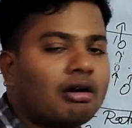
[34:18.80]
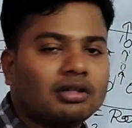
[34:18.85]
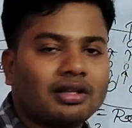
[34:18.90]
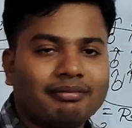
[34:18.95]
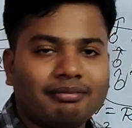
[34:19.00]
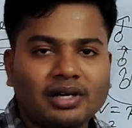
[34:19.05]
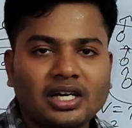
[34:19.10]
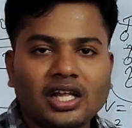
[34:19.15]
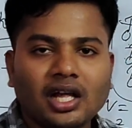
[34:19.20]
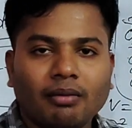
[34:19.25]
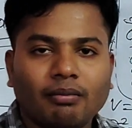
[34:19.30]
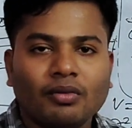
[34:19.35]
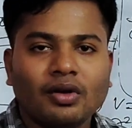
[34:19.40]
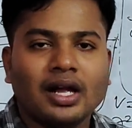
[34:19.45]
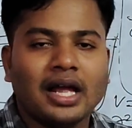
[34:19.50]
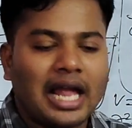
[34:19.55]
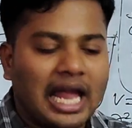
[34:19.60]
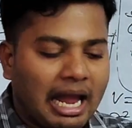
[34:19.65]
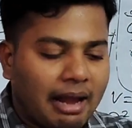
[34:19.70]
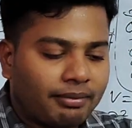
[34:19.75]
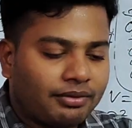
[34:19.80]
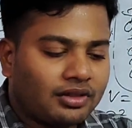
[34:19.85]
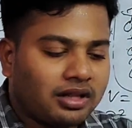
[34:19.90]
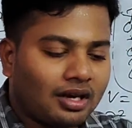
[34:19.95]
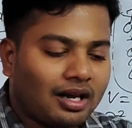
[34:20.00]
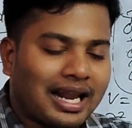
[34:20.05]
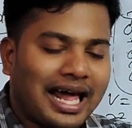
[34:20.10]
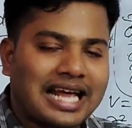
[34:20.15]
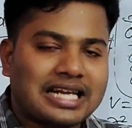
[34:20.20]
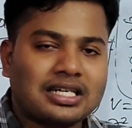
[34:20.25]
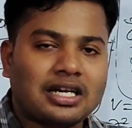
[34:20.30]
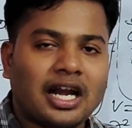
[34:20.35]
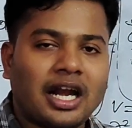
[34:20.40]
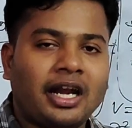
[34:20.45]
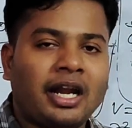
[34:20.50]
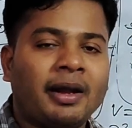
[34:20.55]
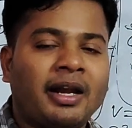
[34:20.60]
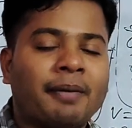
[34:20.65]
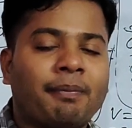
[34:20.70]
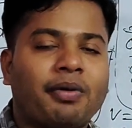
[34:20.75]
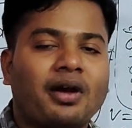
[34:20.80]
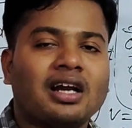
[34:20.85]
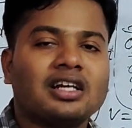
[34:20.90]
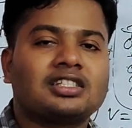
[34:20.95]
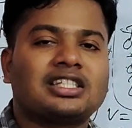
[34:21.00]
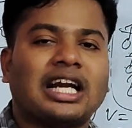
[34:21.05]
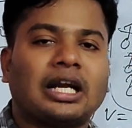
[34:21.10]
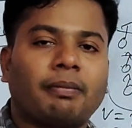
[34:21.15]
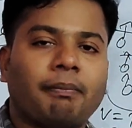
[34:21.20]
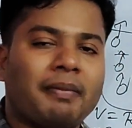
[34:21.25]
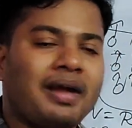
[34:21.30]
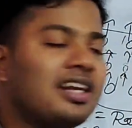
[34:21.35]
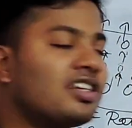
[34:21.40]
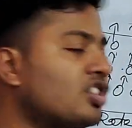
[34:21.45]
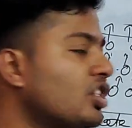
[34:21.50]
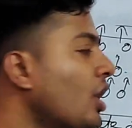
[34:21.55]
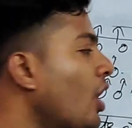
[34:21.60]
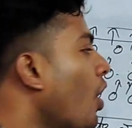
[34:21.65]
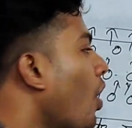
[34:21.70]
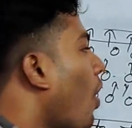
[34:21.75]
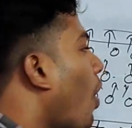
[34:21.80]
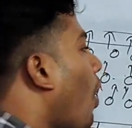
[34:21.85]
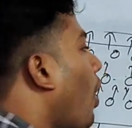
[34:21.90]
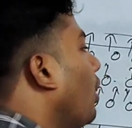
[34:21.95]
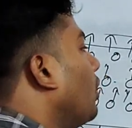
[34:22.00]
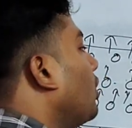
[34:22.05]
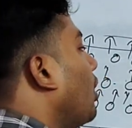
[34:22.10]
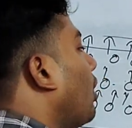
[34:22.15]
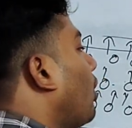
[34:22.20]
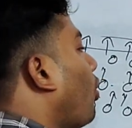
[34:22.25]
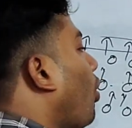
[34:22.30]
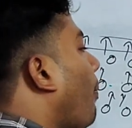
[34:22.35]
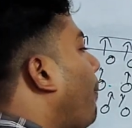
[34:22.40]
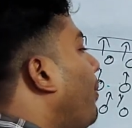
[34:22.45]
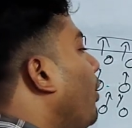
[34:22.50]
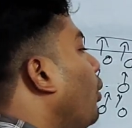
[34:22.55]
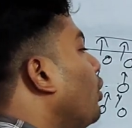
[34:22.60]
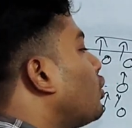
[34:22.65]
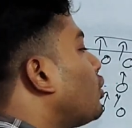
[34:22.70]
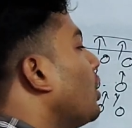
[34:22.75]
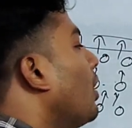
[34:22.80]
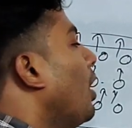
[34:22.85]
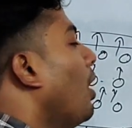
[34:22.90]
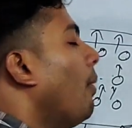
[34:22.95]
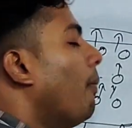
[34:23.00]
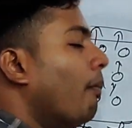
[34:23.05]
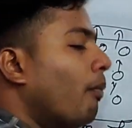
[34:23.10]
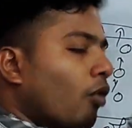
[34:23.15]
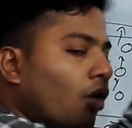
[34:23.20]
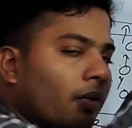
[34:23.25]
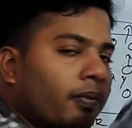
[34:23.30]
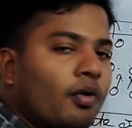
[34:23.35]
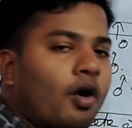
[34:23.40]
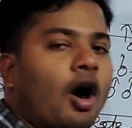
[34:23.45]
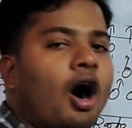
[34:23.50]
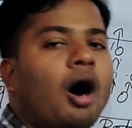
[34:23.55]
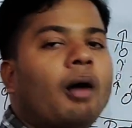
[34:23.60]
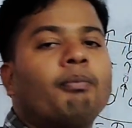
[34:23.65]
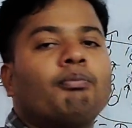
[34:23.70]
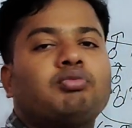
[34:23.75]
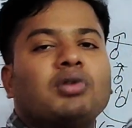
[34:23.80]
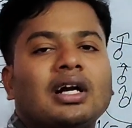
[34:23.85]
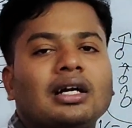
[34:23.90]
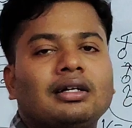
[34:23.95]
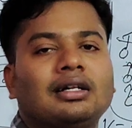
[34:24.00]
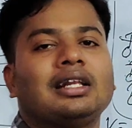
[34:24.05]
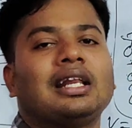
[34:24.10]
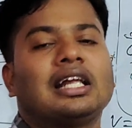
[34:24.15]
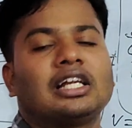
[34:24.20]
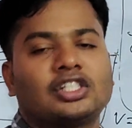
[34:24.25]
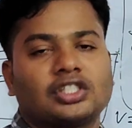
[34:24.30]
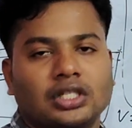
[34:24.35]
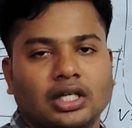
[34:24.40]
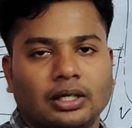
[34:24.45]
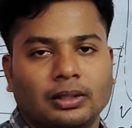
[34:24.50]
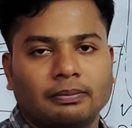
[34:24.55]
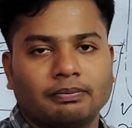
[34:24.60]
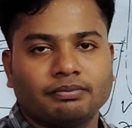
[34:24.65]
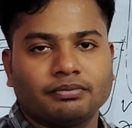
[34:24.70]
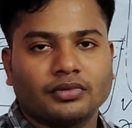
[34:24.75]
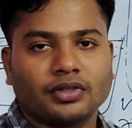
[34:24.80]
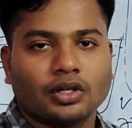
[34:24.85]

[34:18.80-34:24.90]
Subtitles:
throughout the medium. If the large difference, that means all the globules move upward direction.